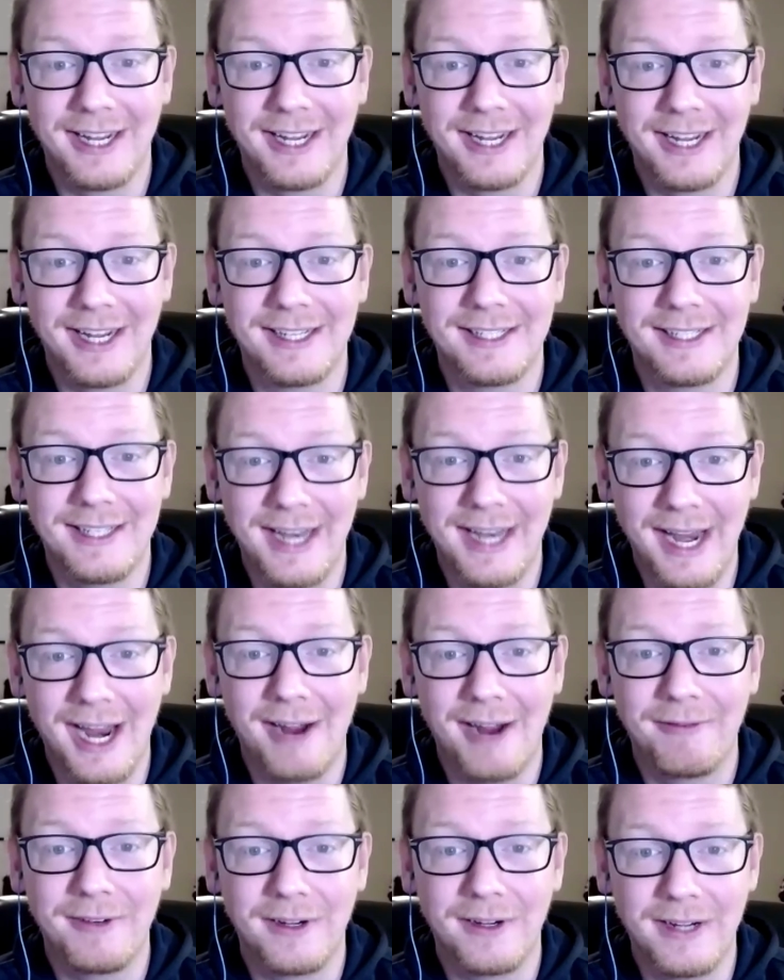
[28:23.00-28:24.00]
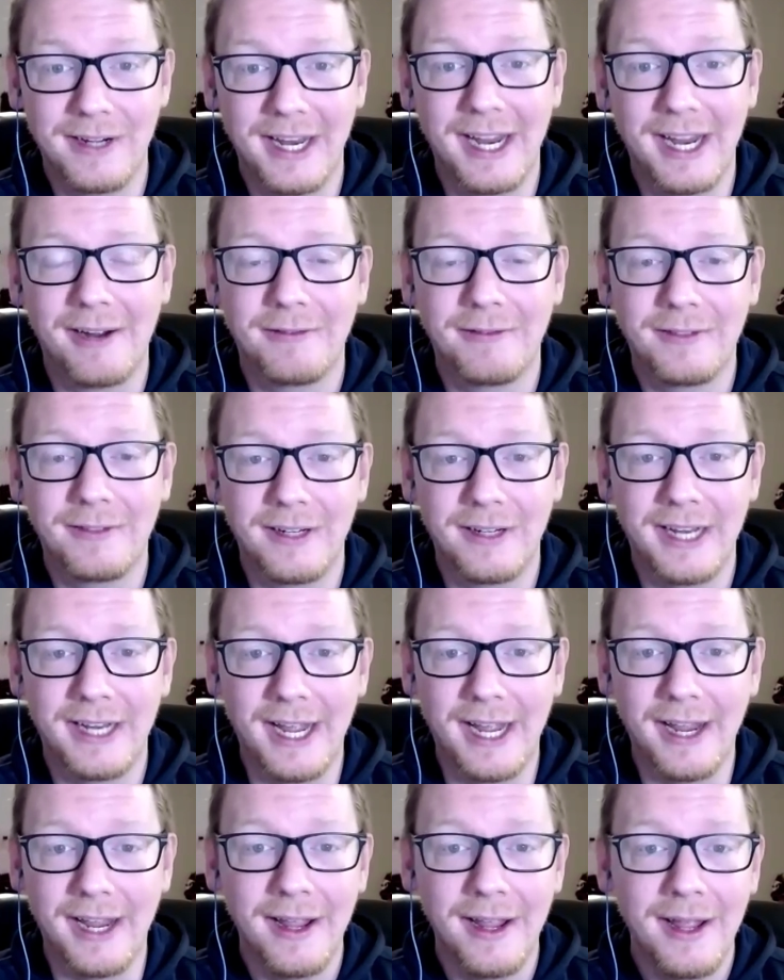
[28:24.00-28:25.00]
like this day after day after
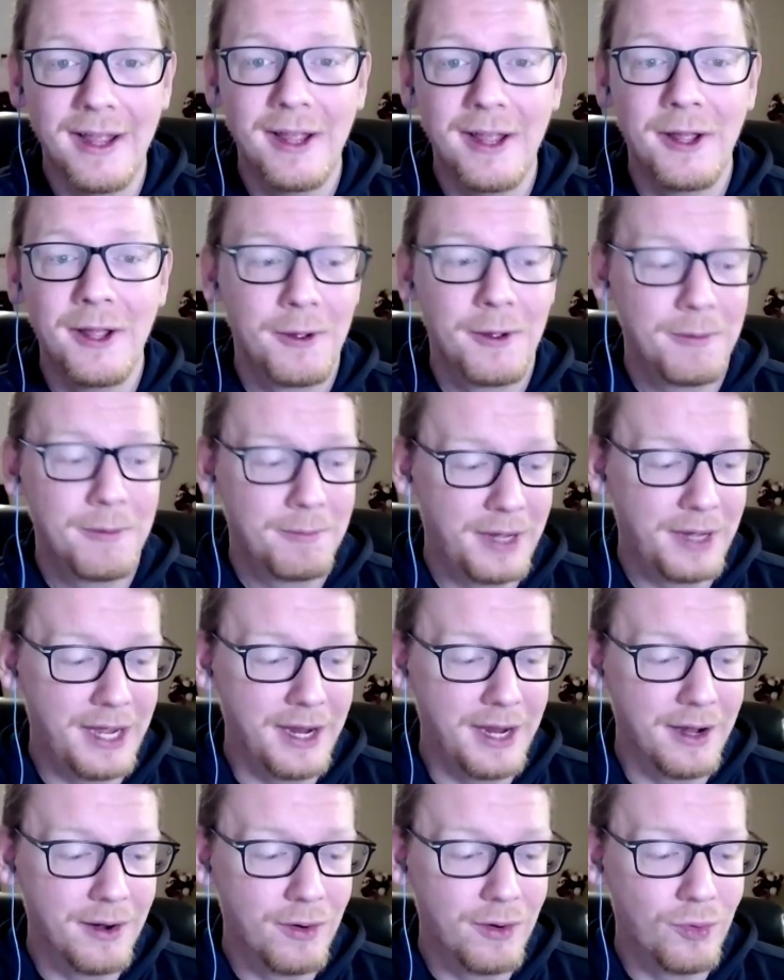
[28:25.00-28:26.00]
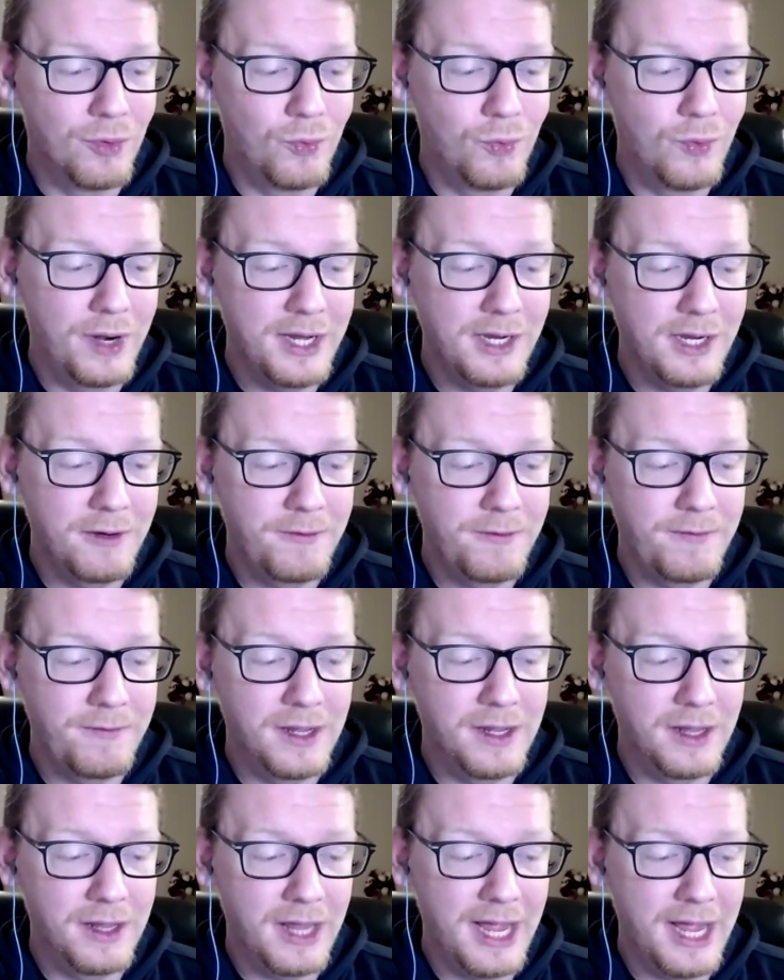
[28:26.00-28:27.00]
day. But what do you
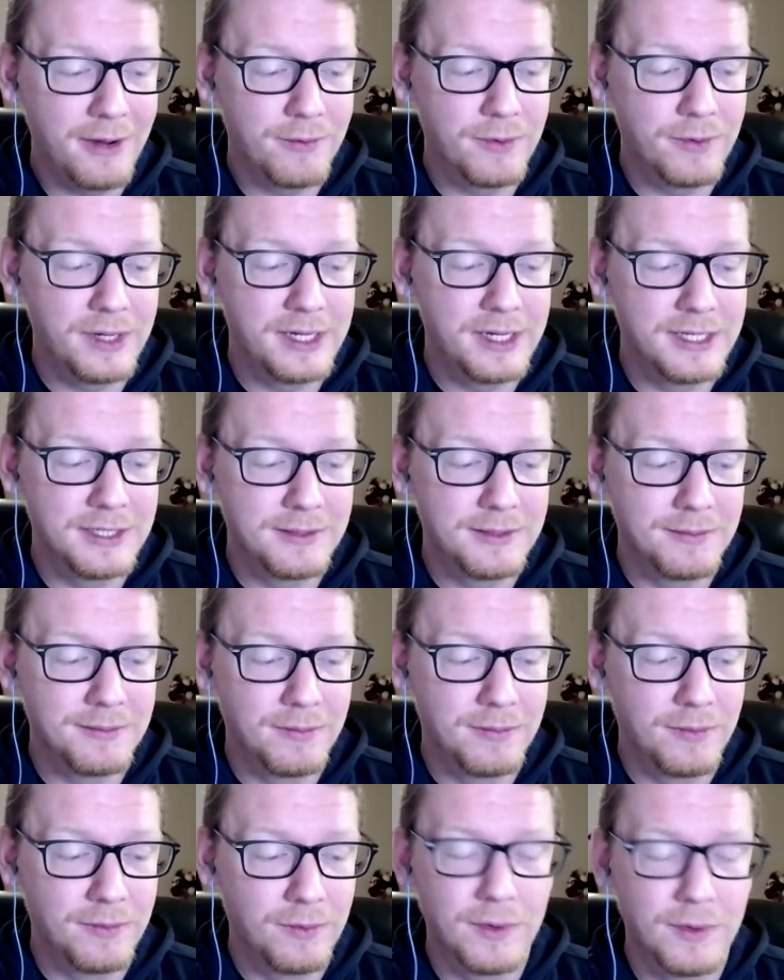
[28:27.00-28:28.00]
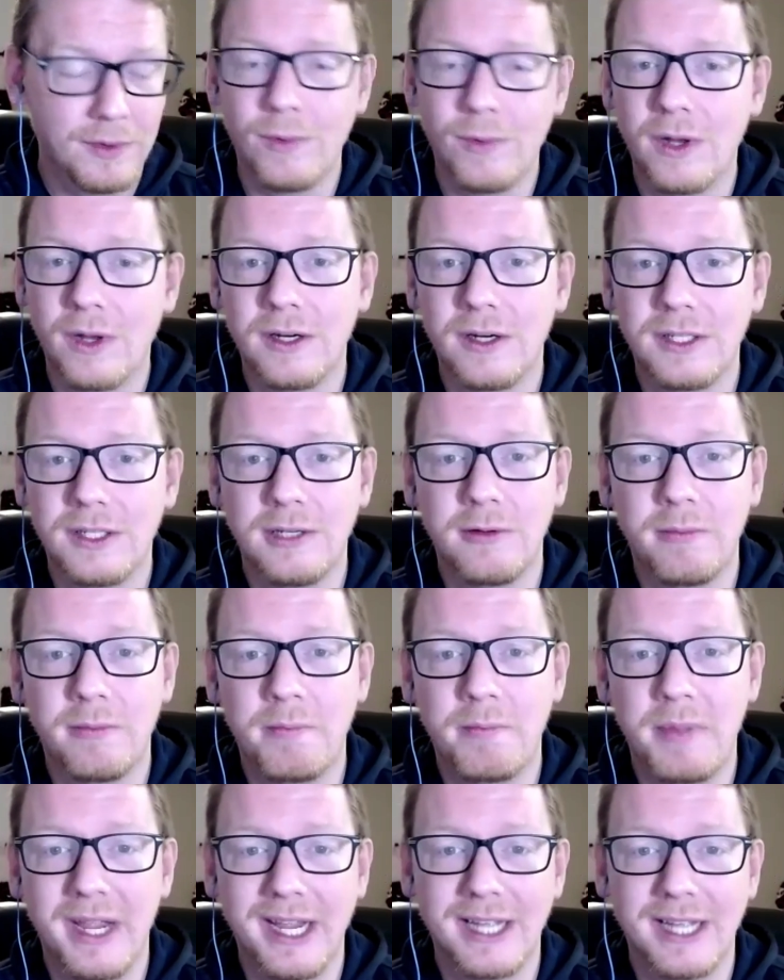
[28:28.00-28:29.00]
feel like was the one or two
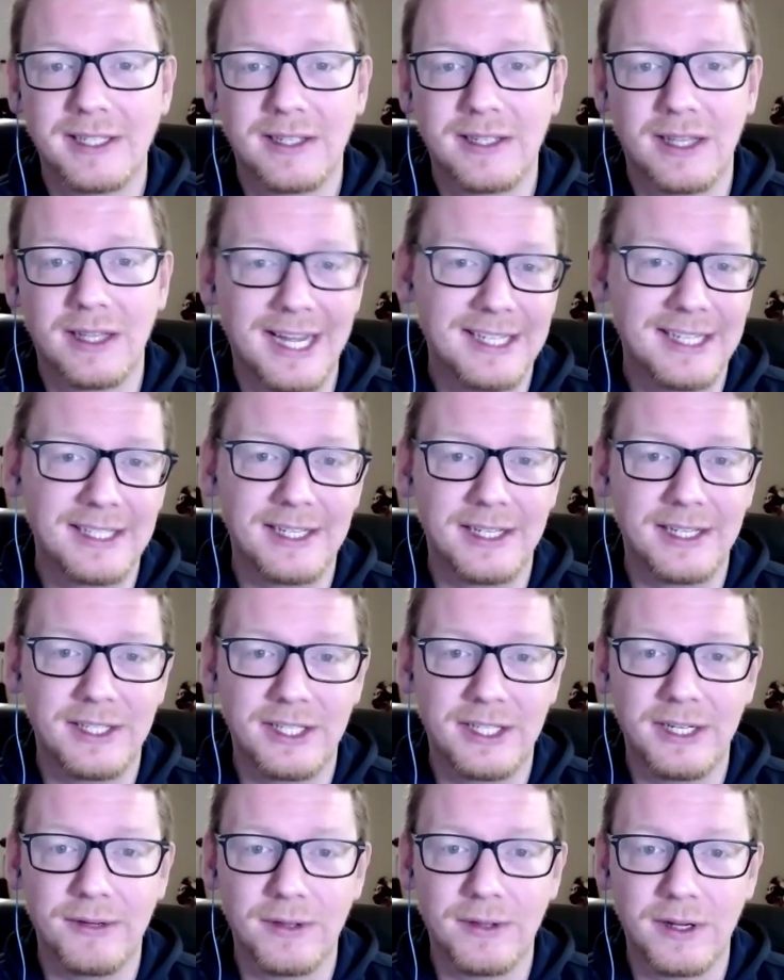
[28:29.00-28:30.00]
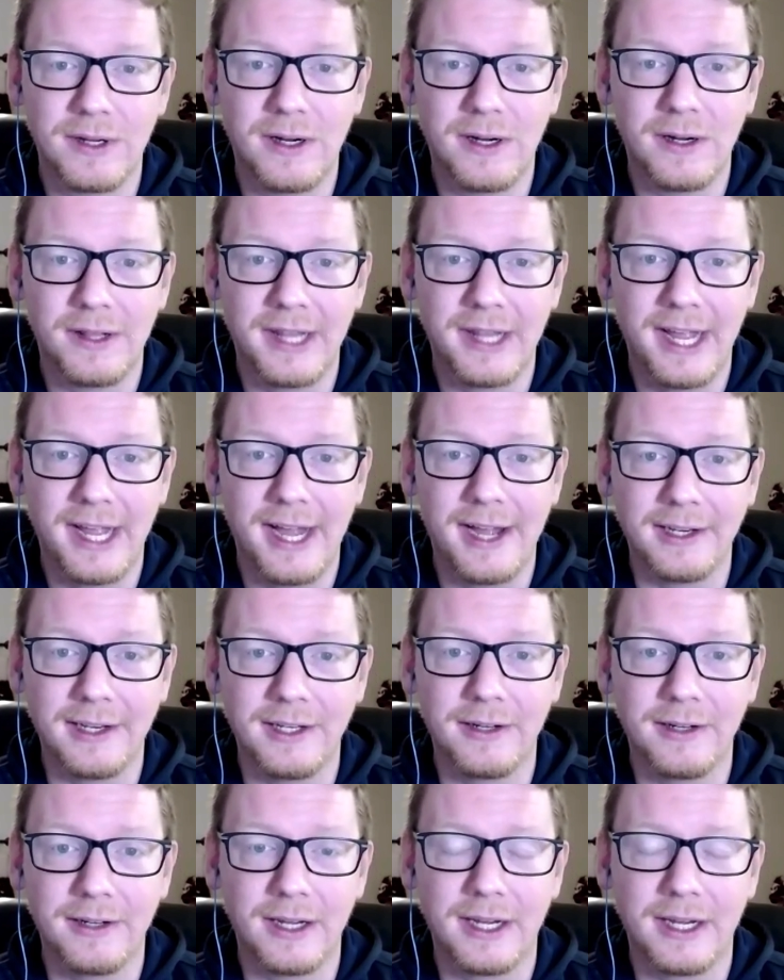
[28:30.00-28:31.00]
biggest lessons you learned that
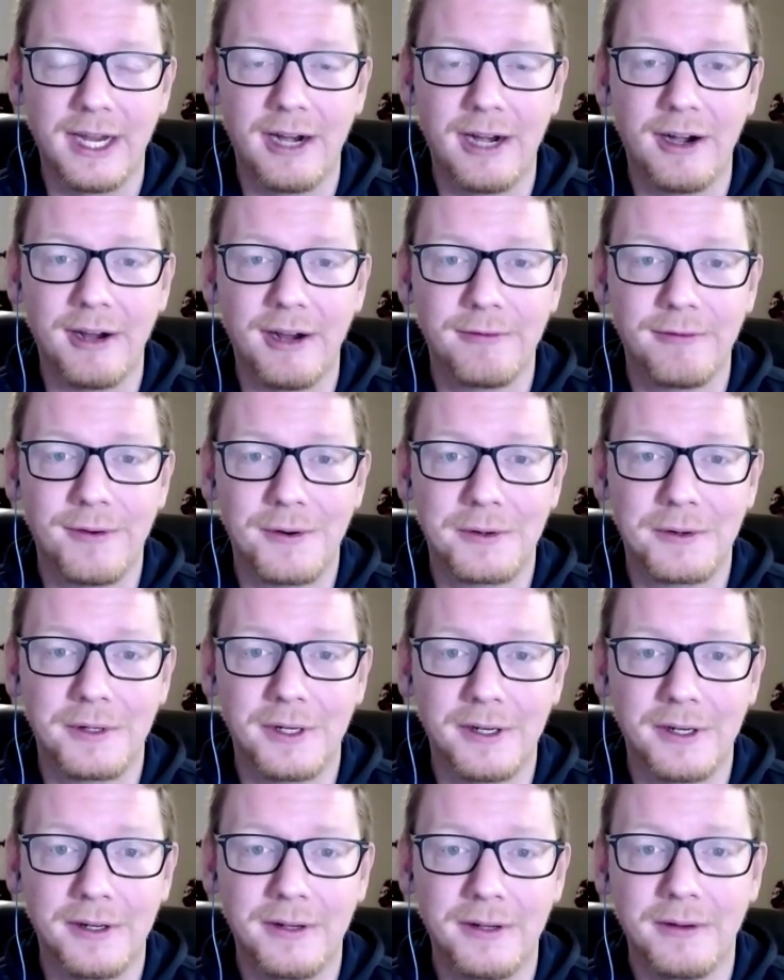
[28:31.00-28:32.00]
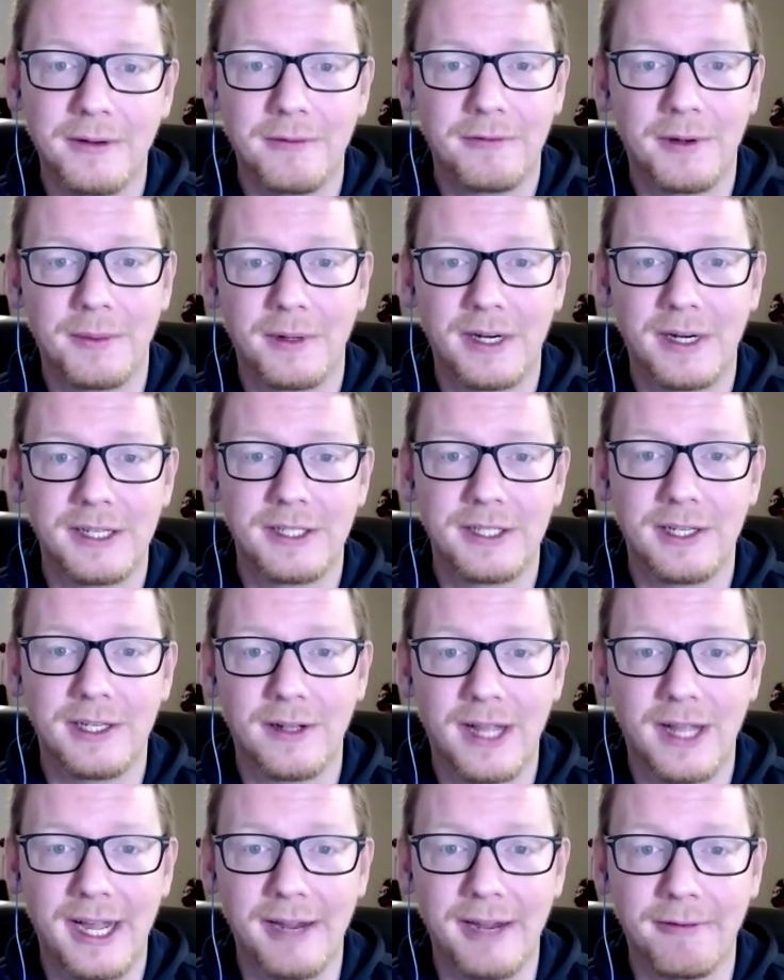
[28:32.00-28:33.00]
you can carry forward from the rest of
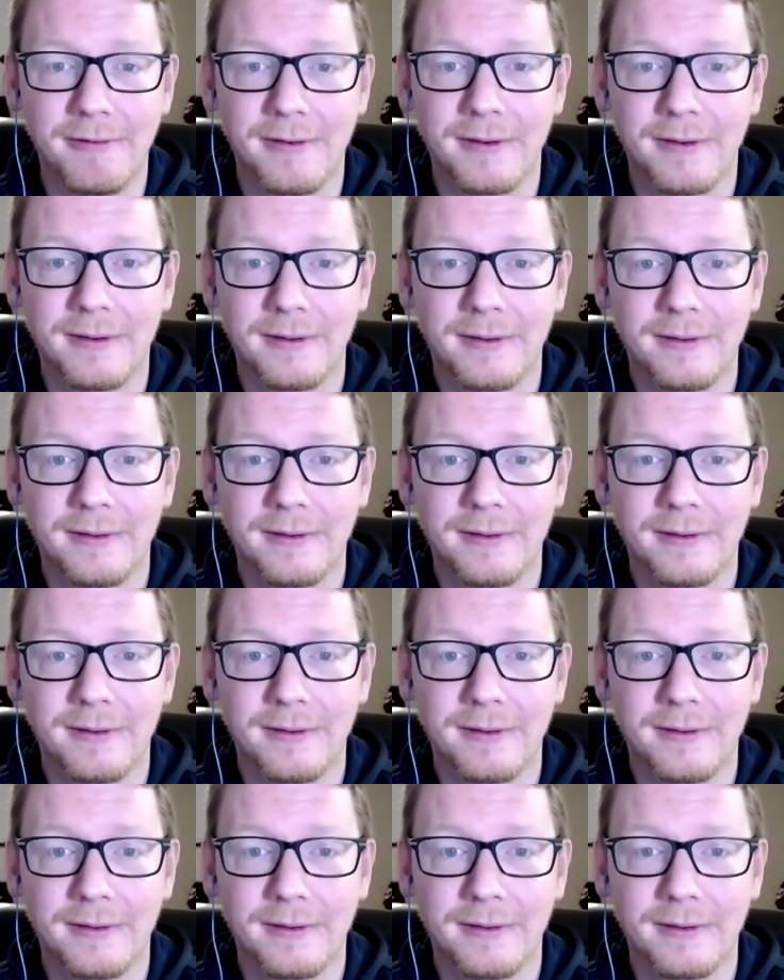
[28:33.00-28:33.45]
your life?